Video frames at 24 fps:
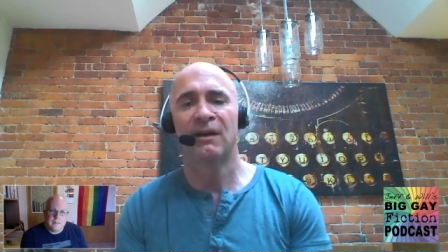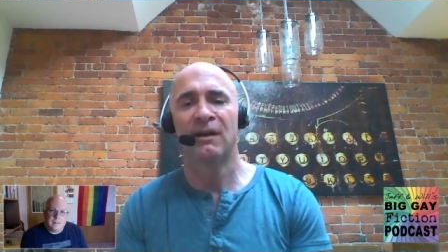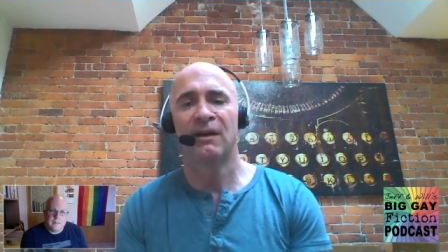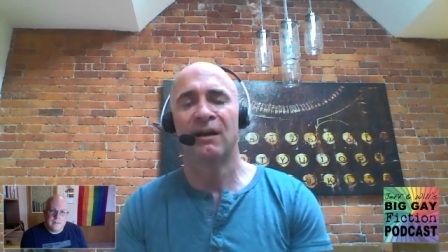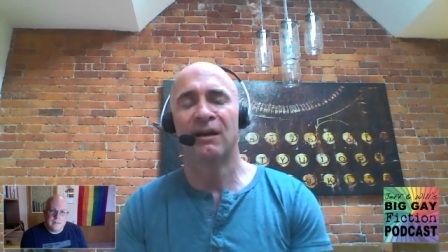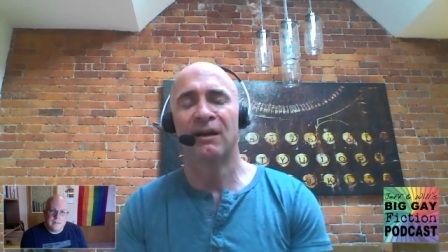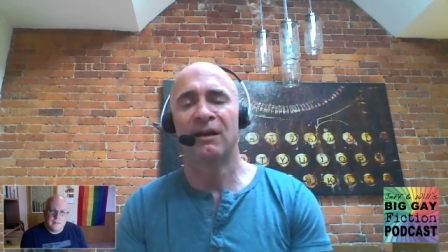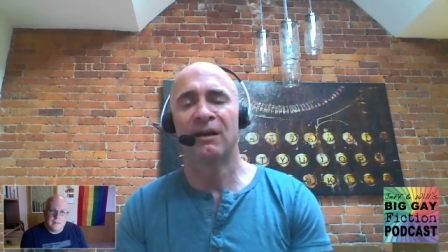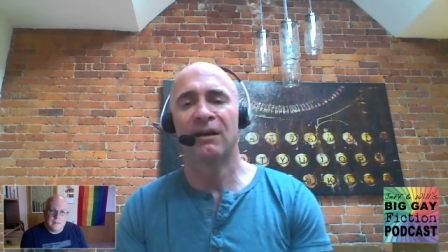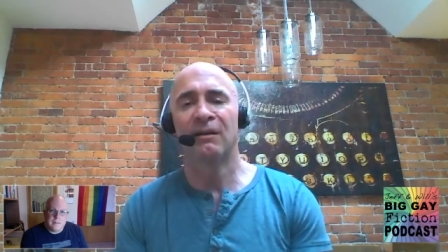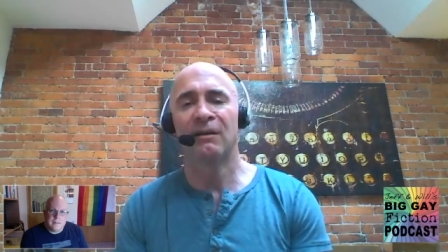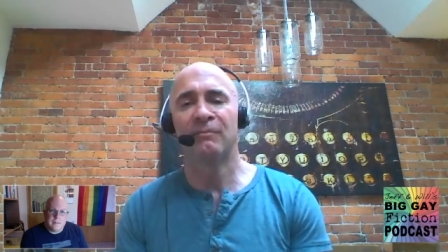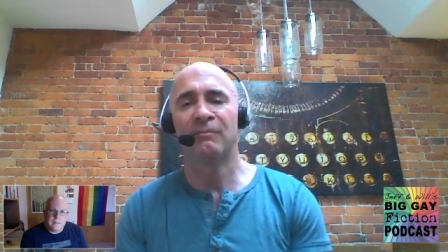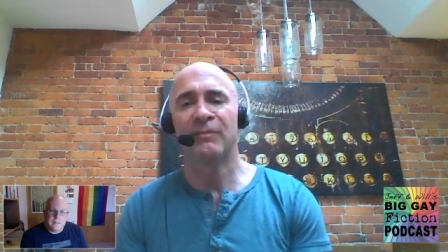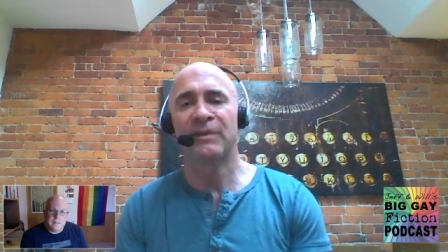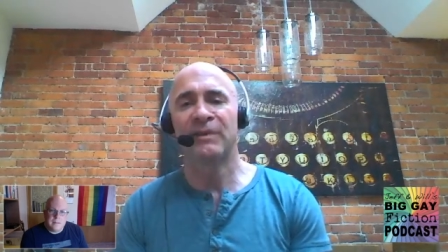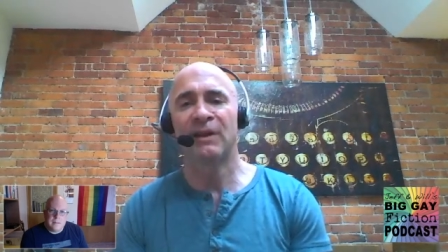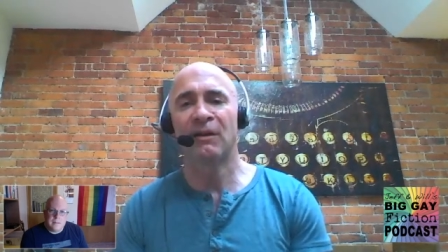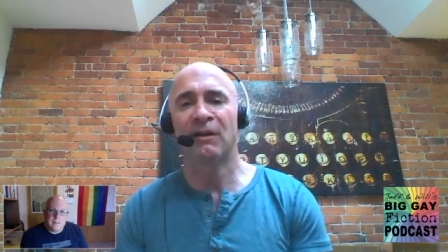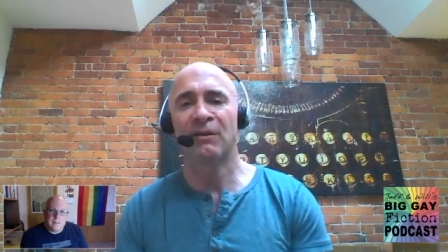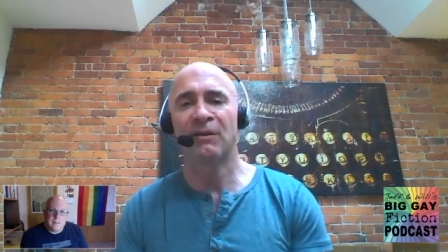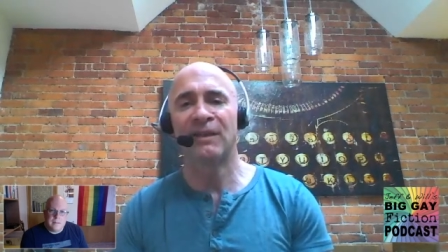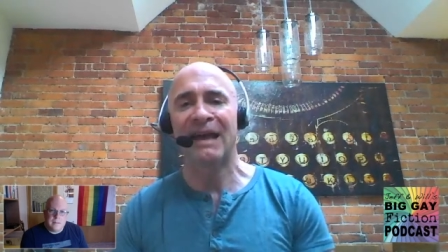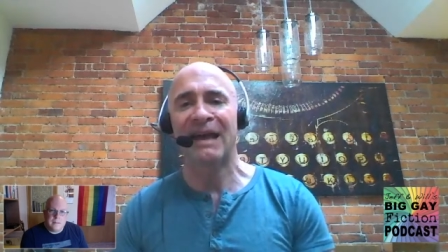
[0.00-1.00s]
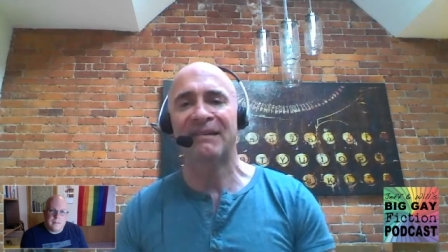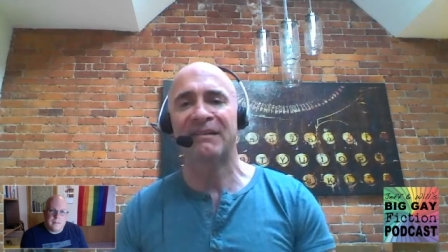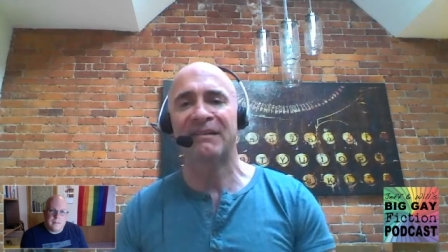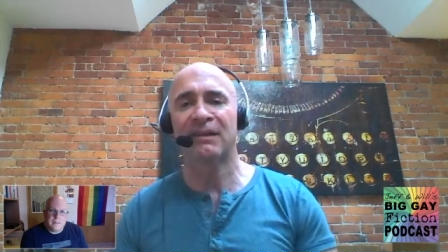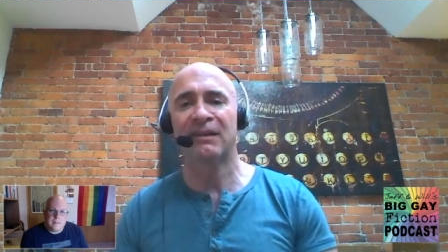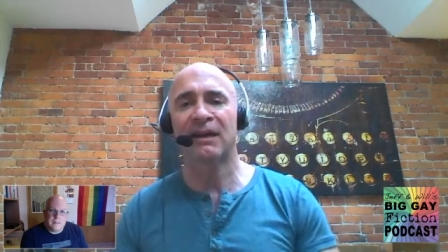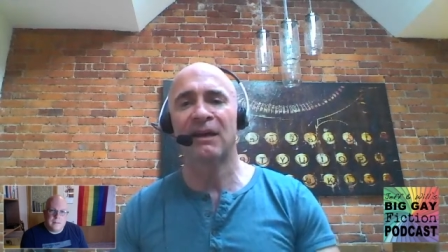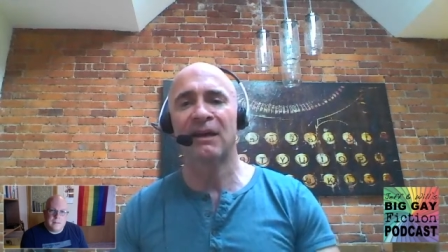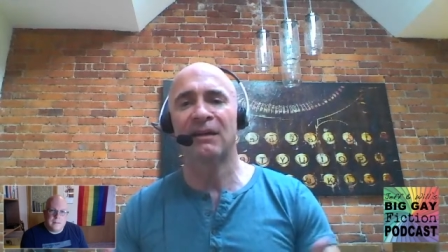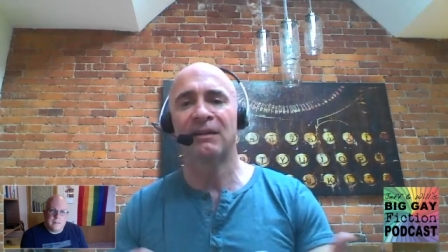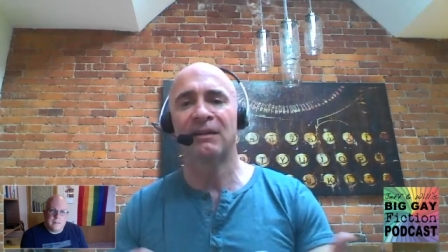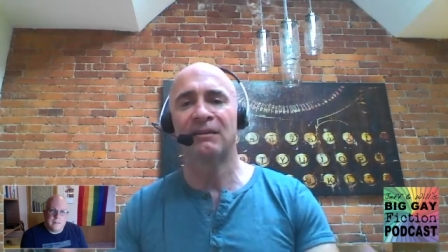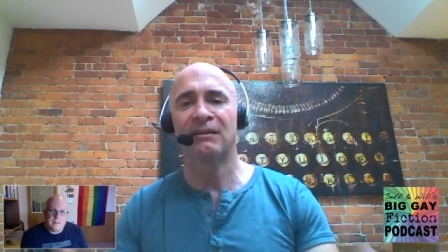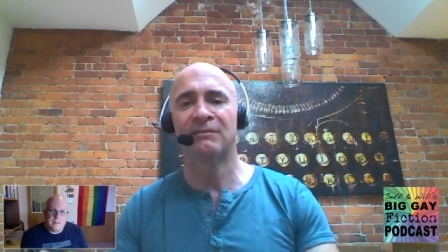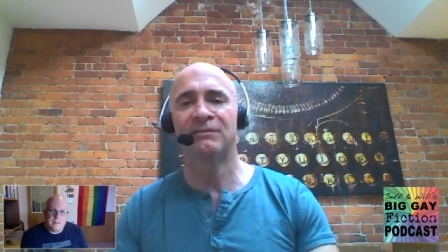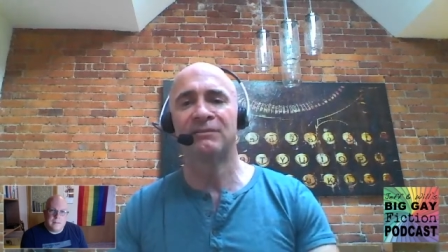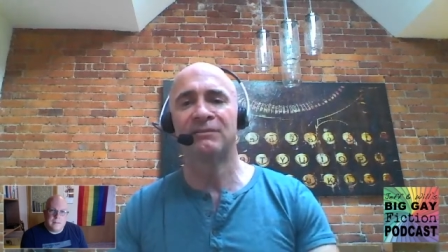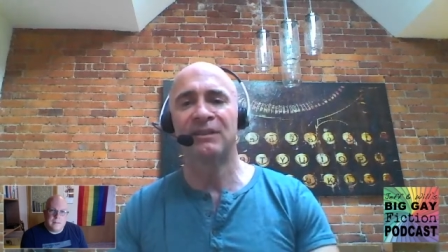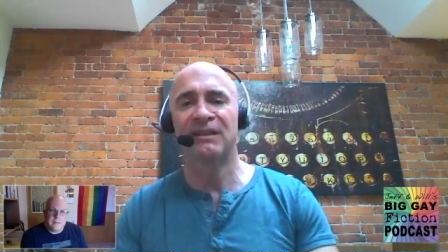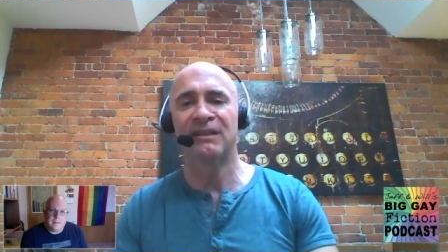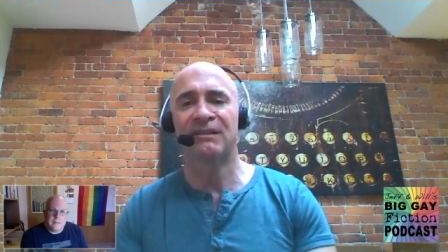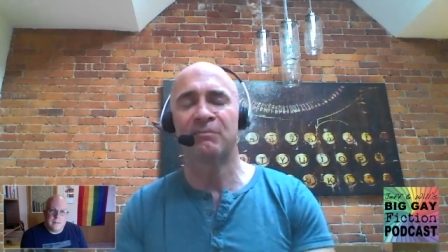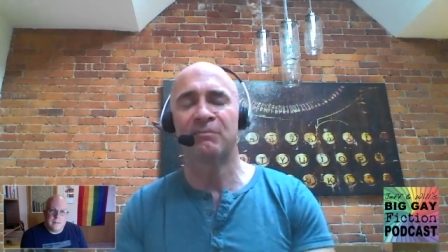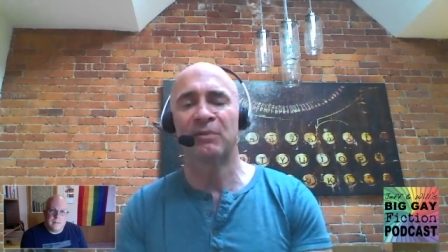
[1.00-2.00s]
And that's the kind of
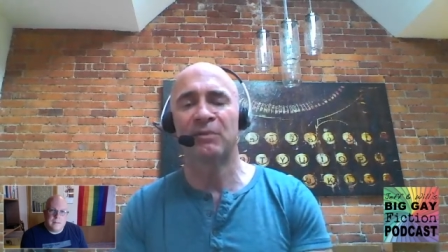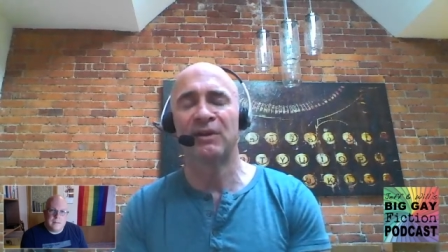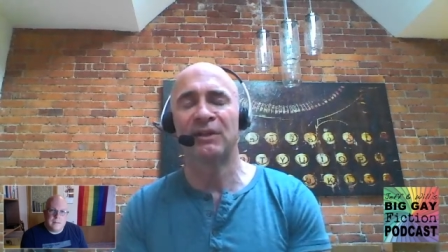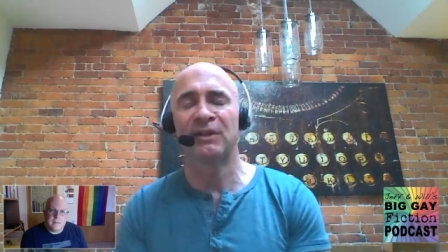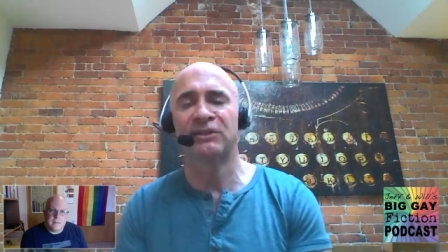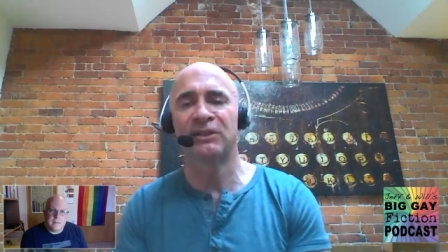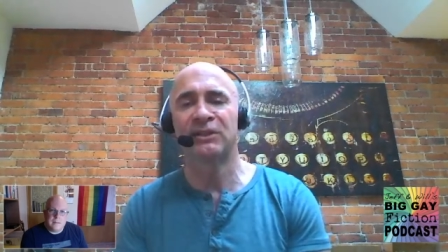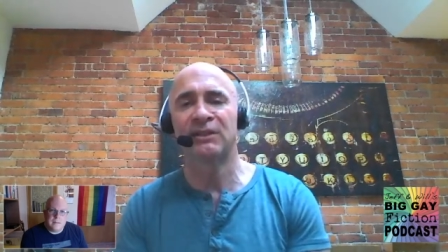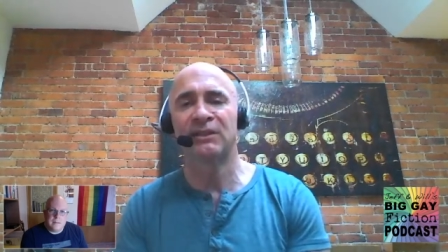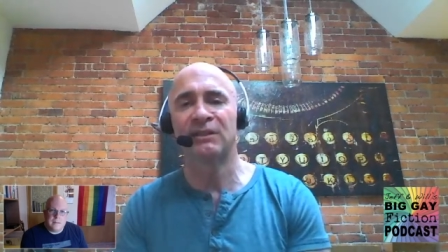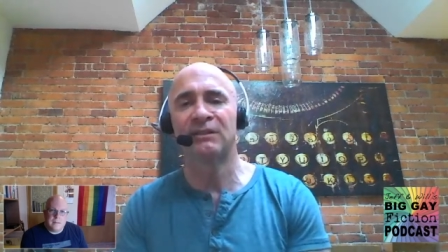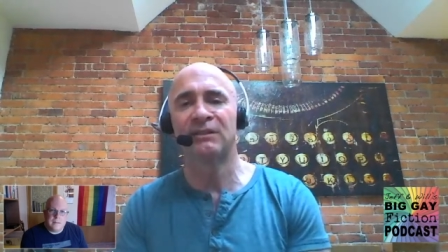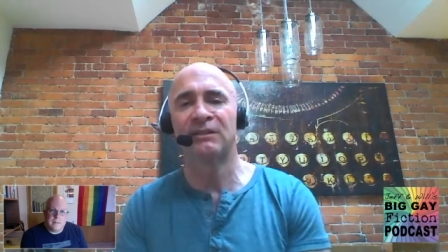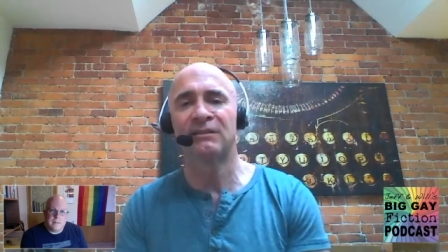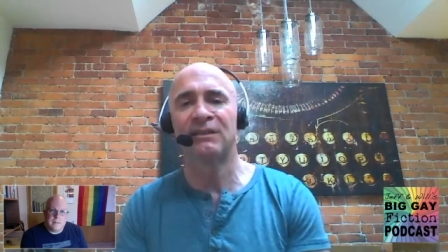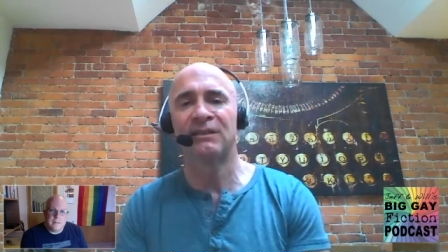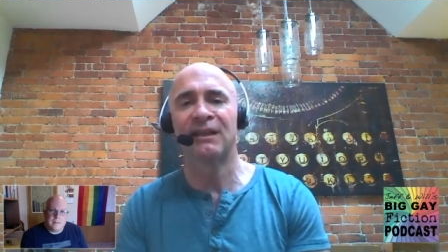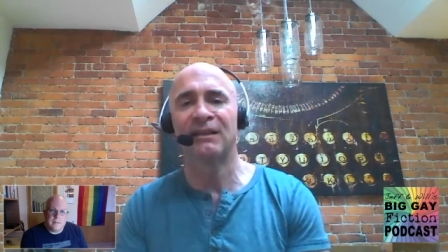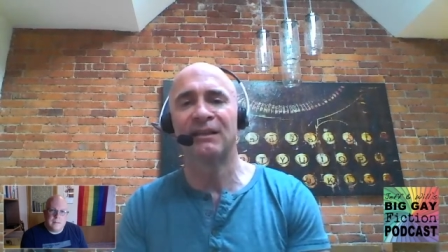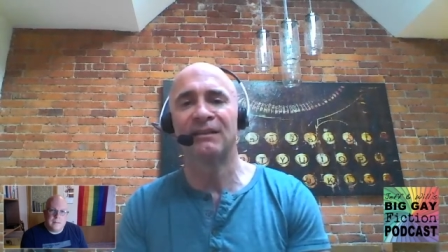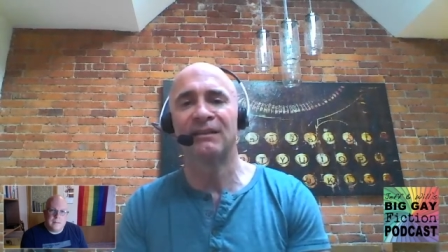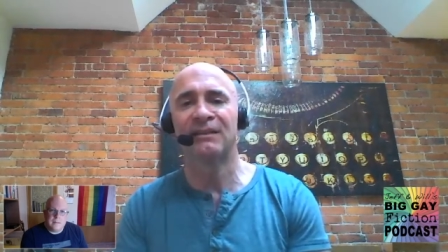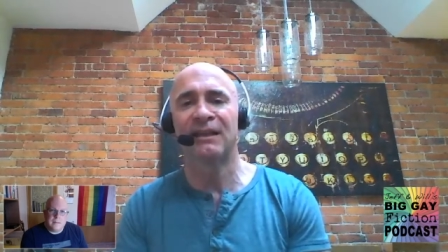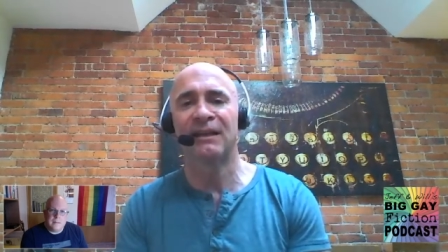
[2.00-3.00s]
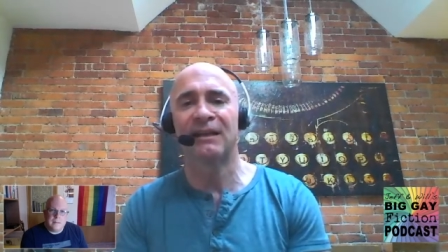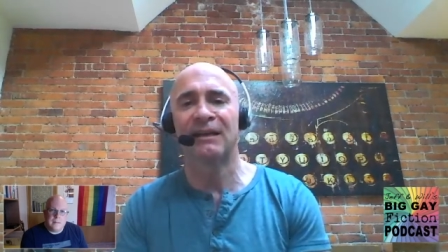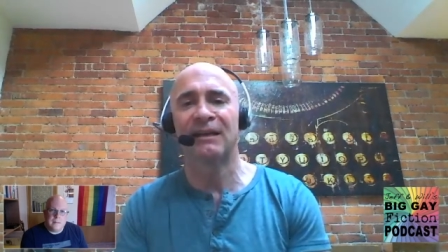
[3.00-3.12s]
inspiration that